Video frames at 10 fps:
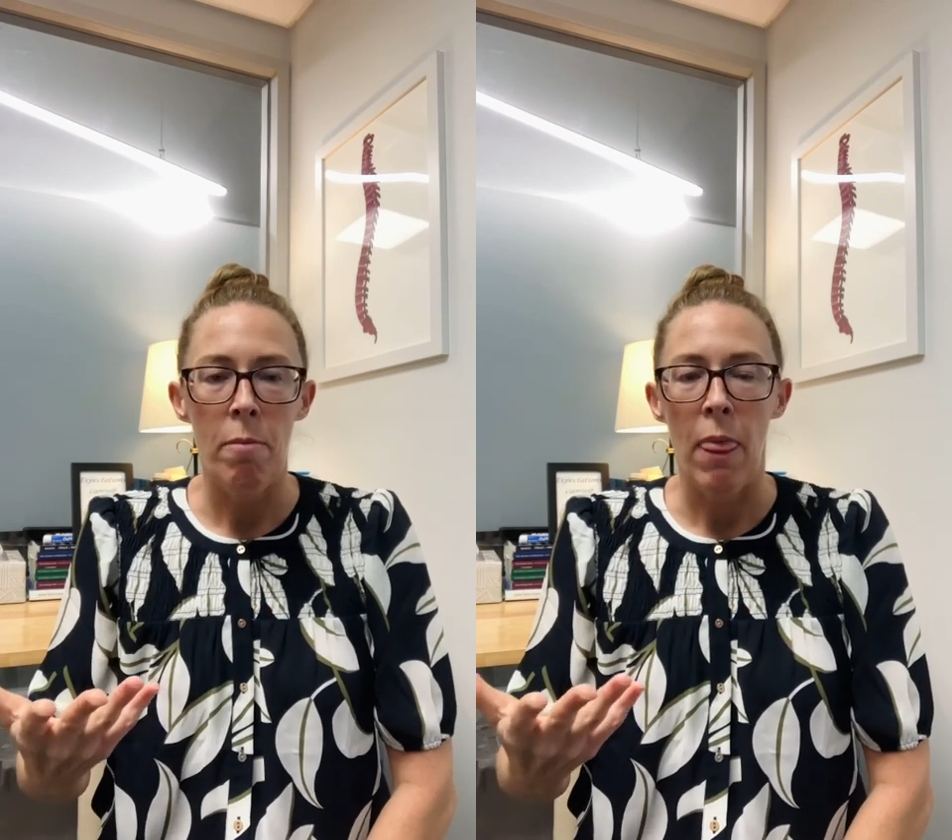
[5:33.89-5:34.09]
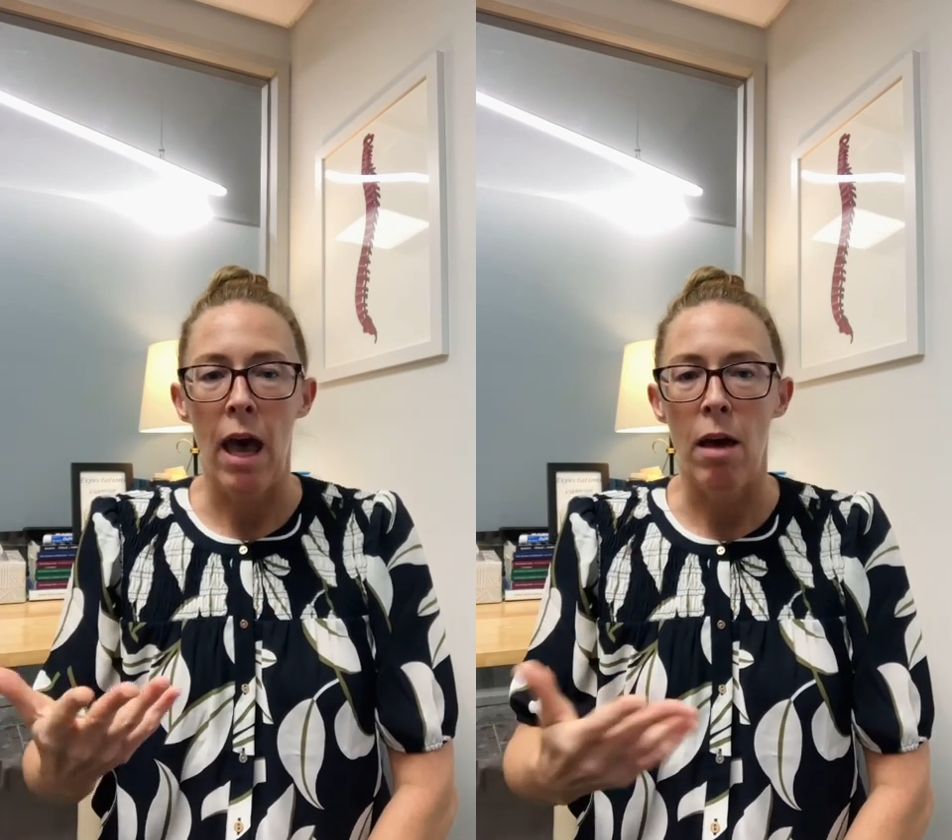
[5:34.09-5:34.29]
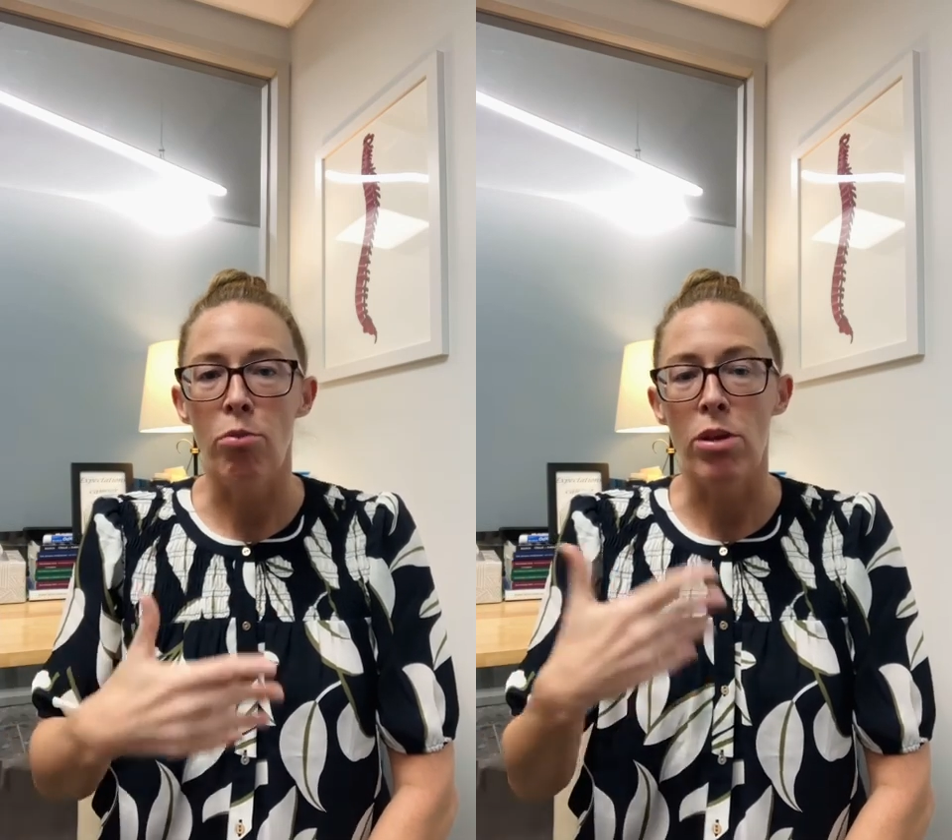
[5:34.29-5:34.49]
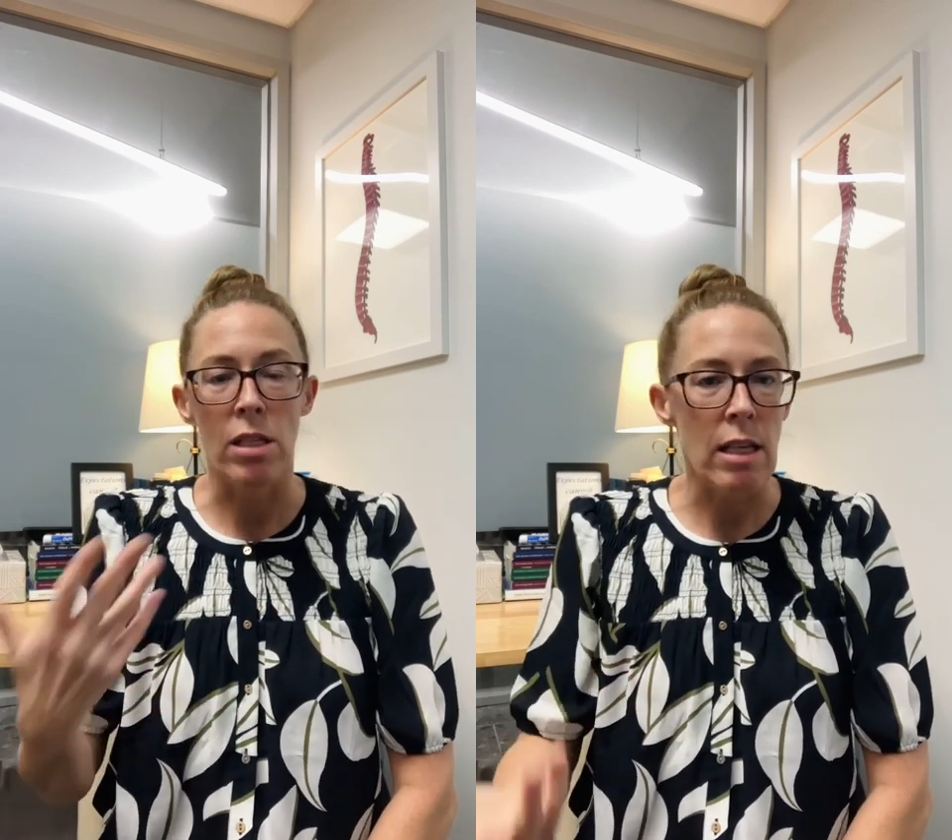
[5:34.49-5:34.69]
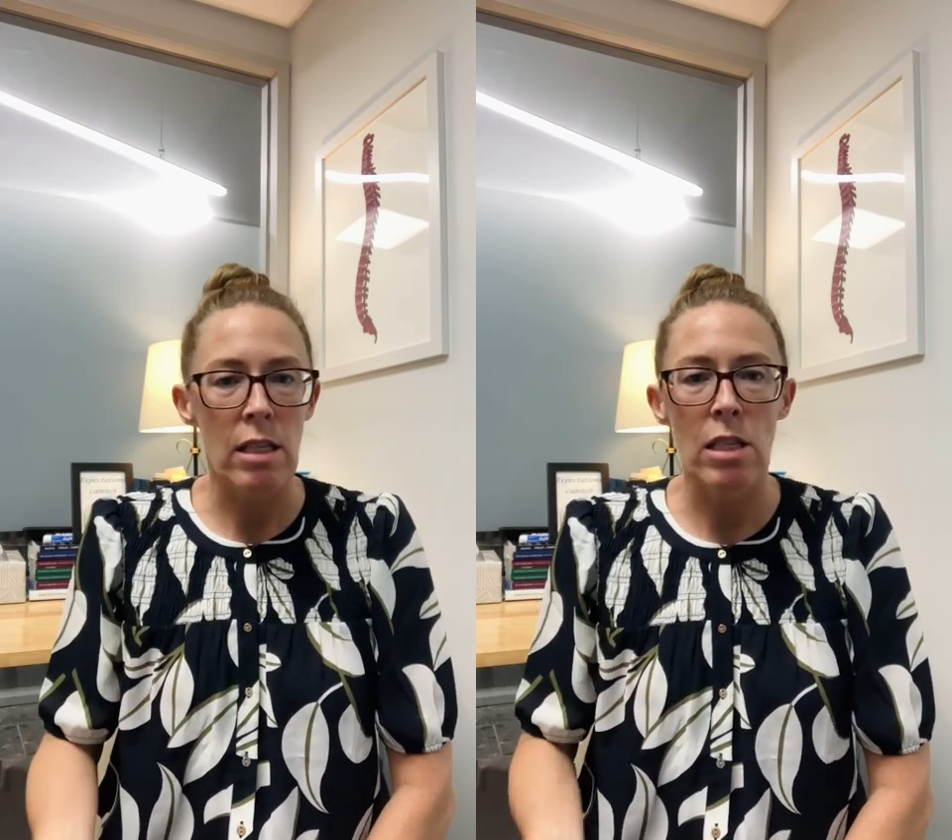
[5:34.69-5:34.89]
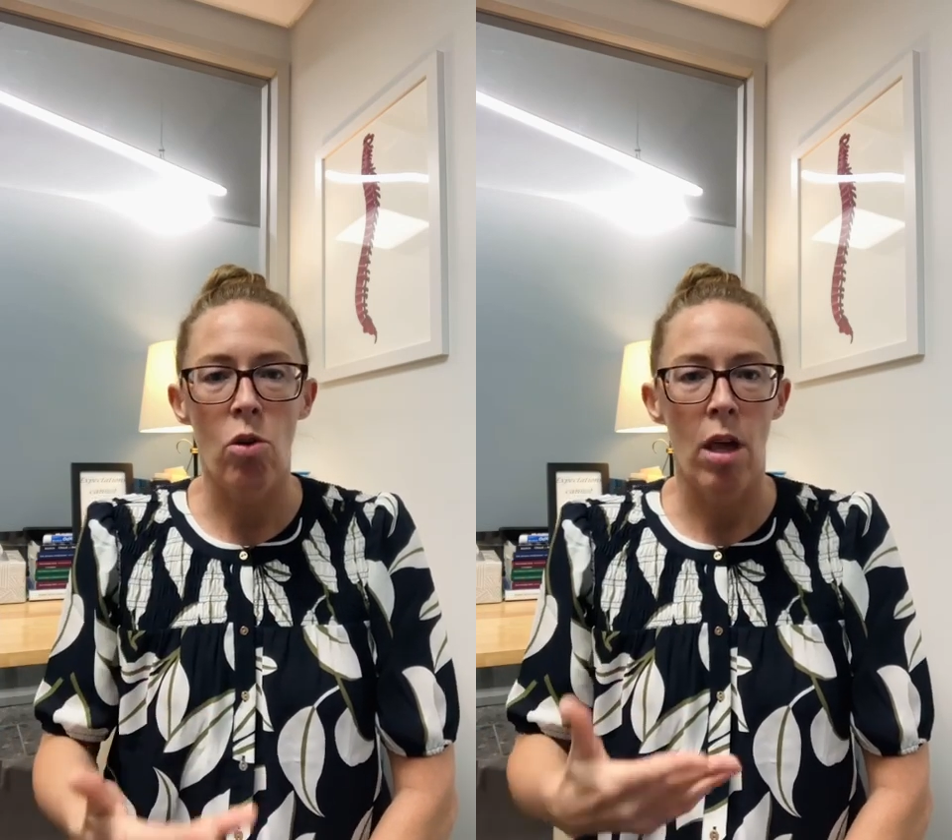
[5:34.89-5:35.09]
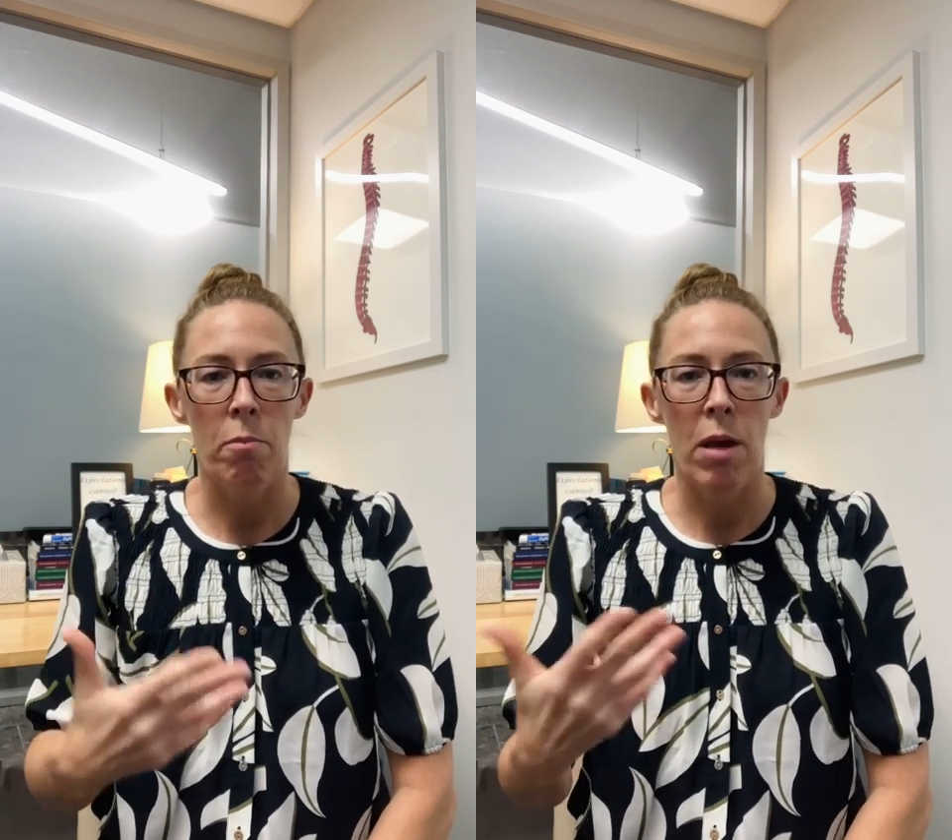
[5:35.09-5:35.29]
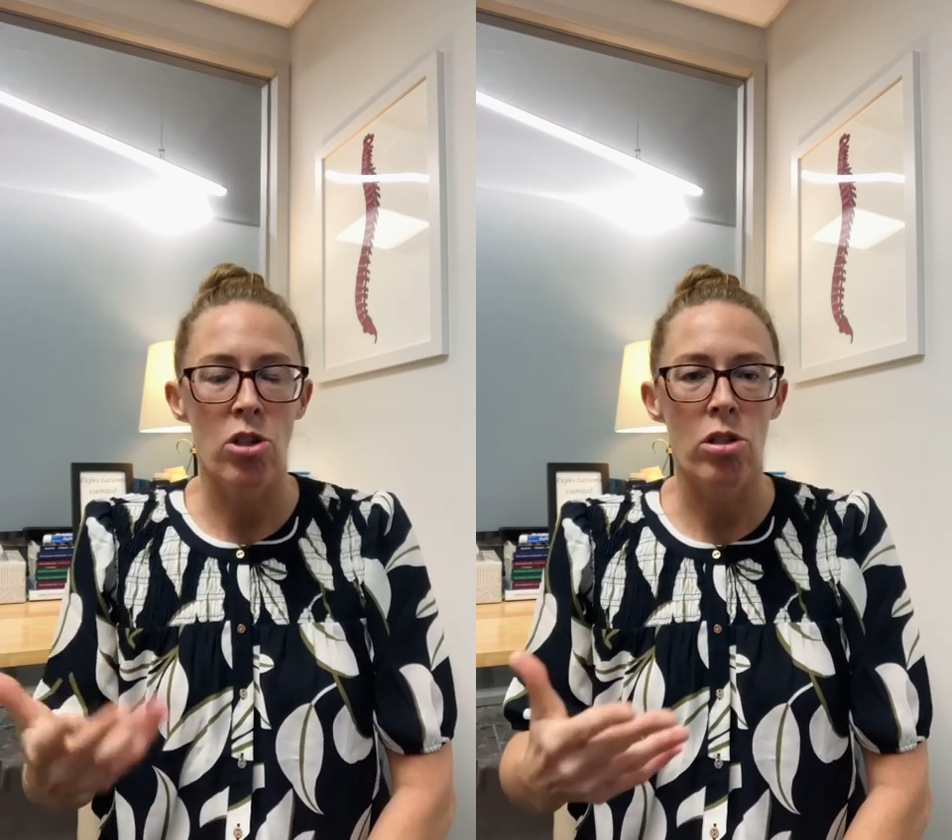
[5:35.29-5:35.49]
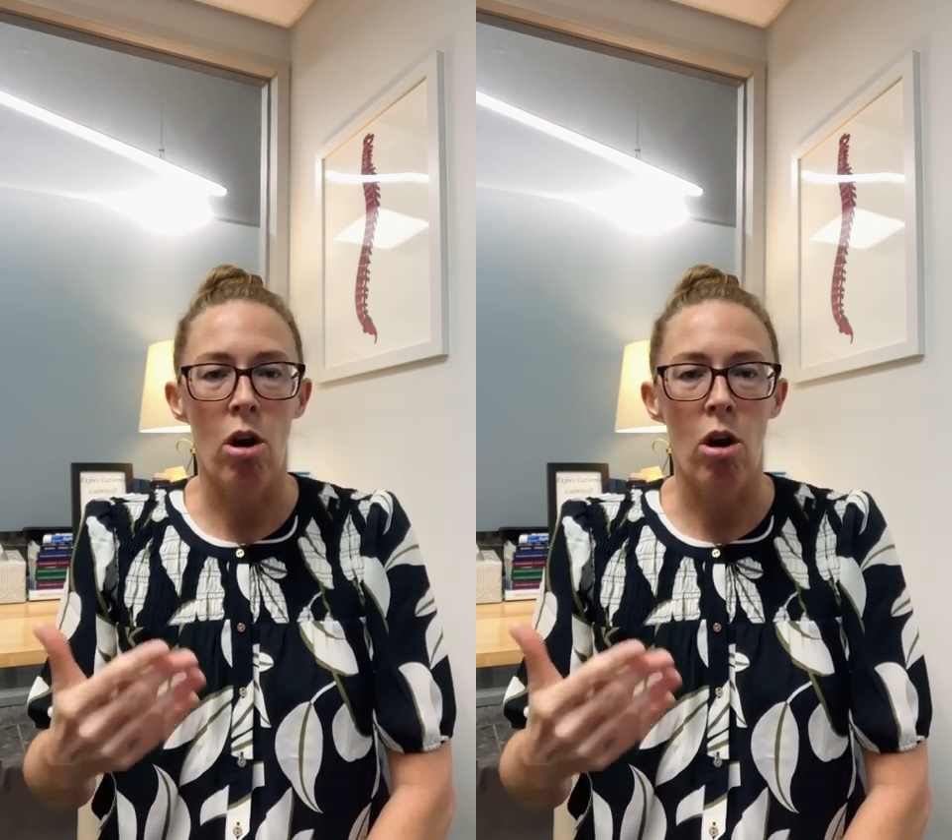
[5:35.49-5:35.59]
and precisely so that patients